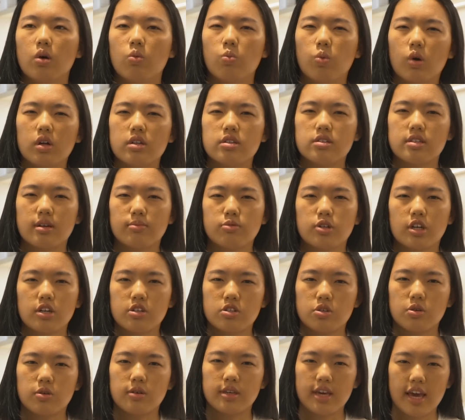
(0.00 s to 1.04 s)
what
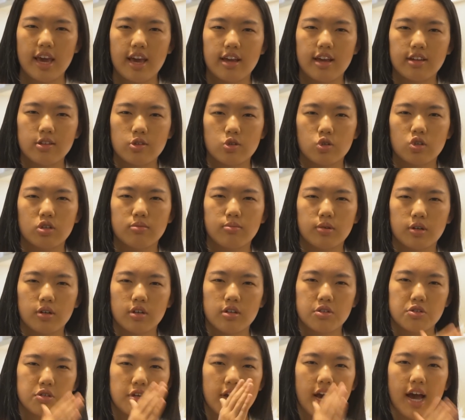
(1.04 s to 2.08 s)
subjects you can do
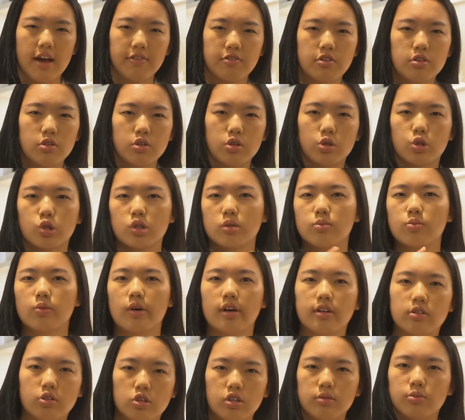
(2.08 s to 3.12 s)
because you have to do Group
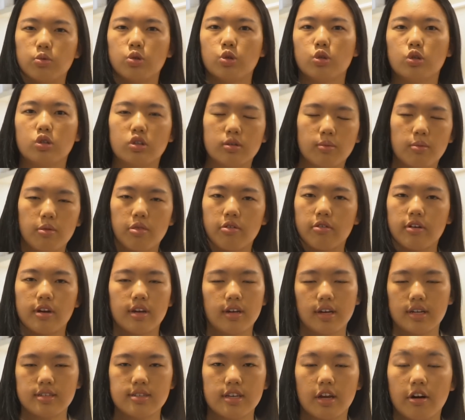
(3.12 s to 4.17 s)
1, Group 2, Group 3,
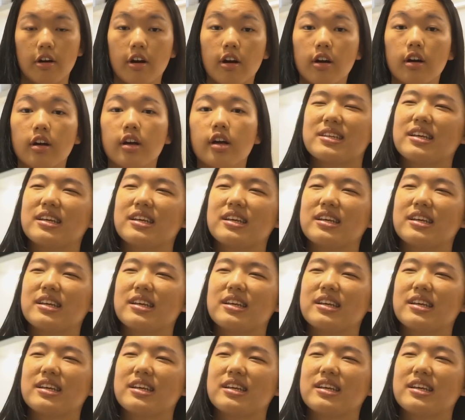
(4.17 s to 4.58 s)
etc.